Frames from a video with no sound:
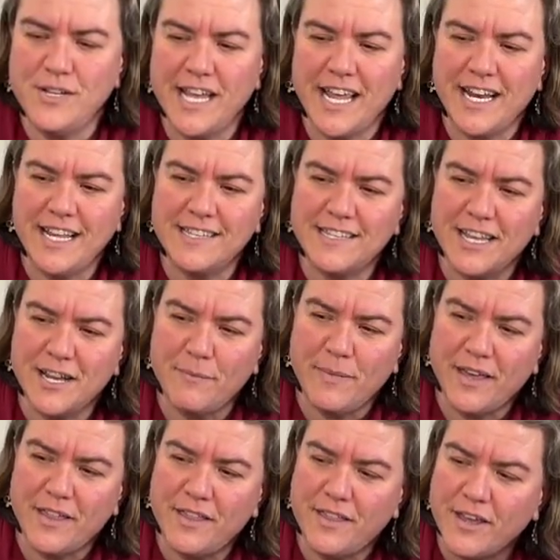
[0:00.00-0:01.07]
Danny's gonna
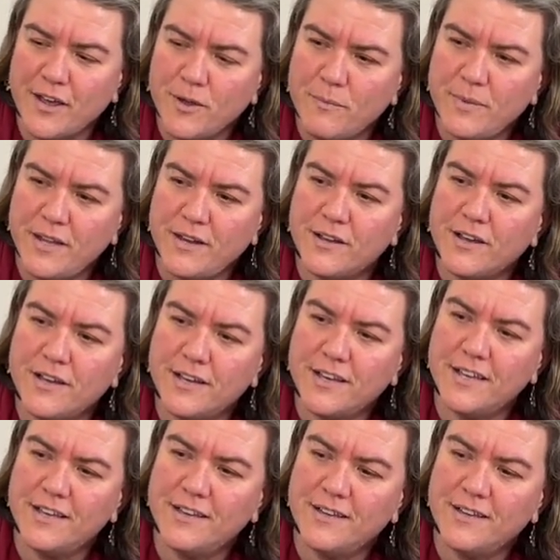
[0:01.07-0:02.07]
be a therapy dog.